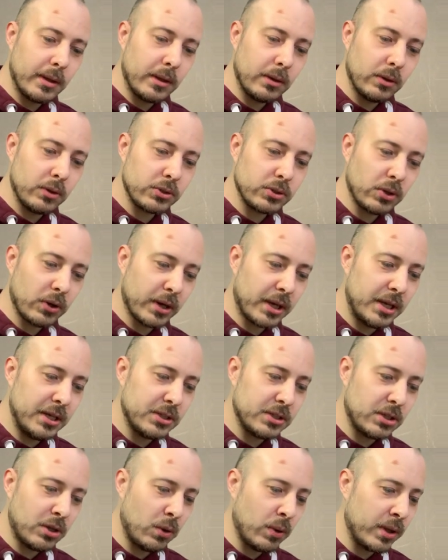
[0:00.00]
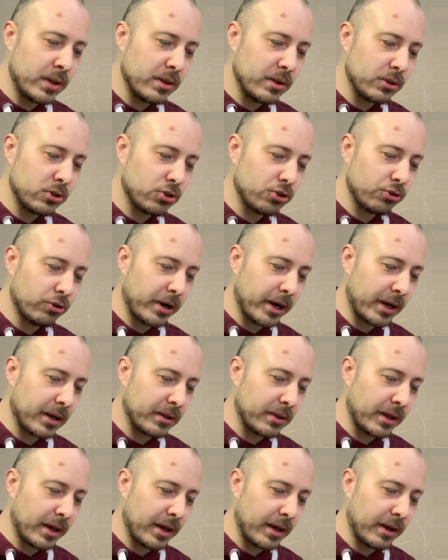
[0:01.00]
Looks like he's doing the trick
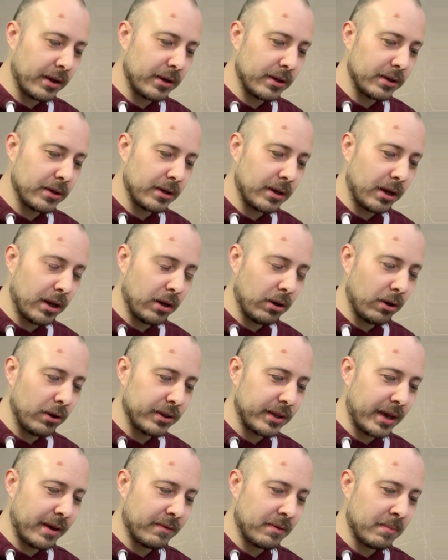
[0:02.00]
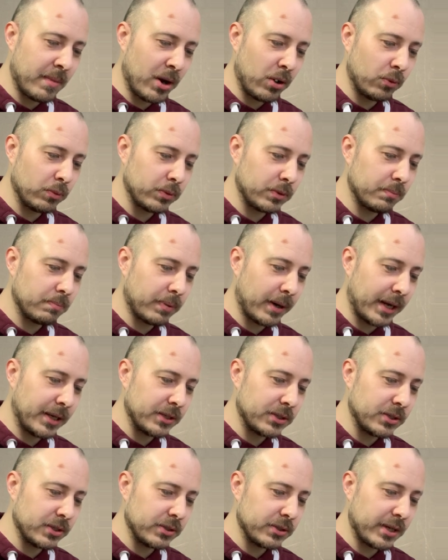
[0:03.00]
that a lot of the heavy metal
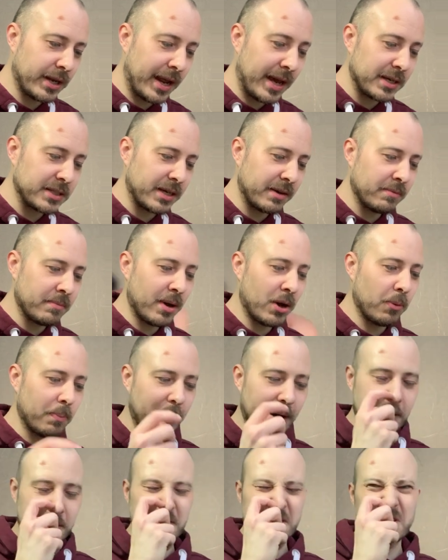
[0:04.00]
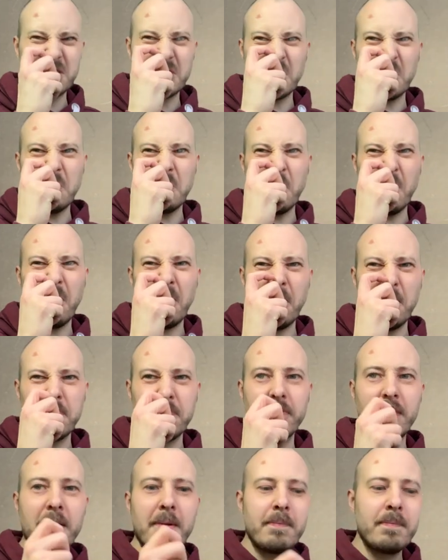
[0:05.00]
painters and ex-heavy metal painters do,
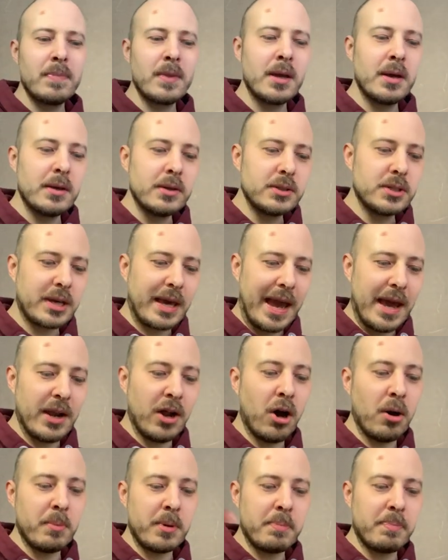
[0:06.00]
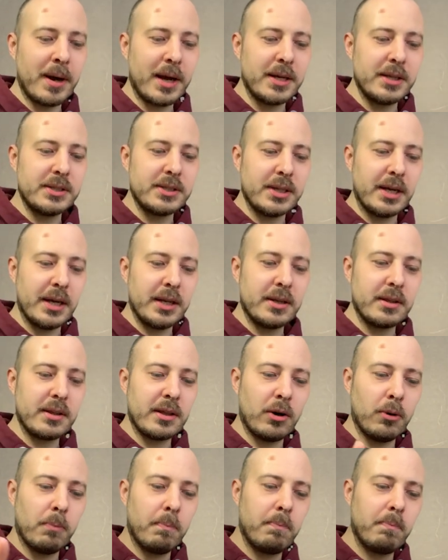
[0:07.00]
of to get an army painted,
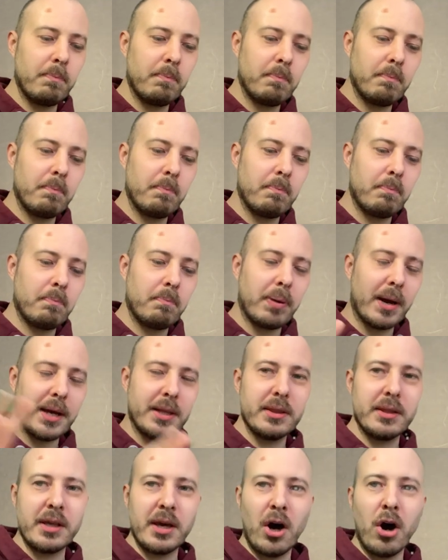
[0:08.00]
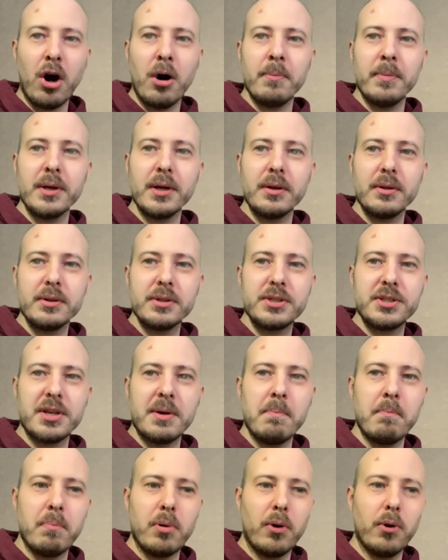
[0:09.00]
they'll paint the armour
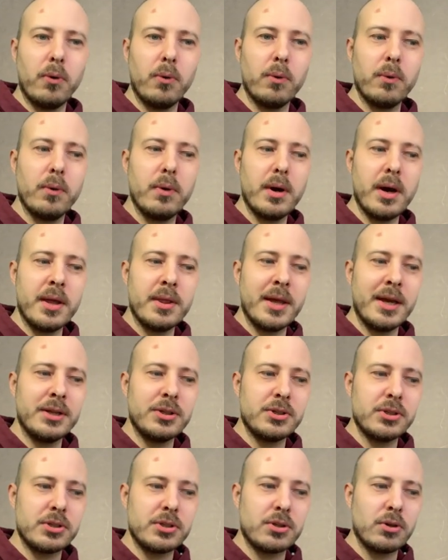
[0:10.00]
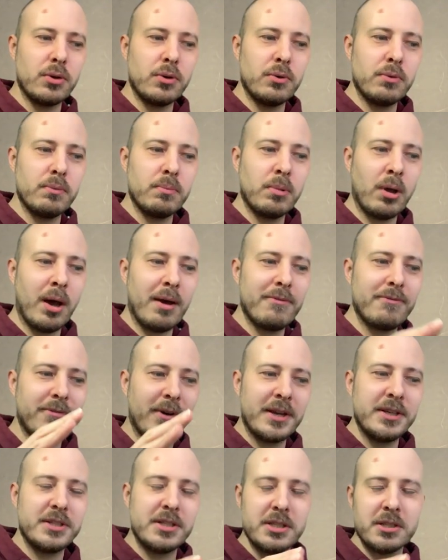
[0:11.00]
simple and then just do like
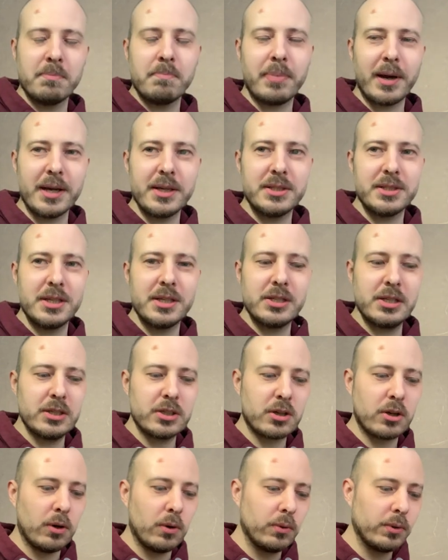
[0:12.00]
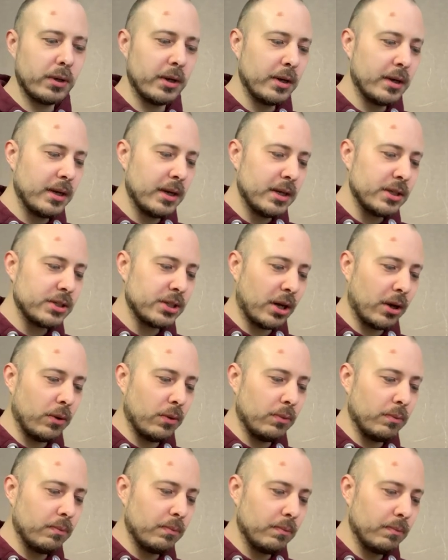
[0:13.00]
faces and bases, it's called. So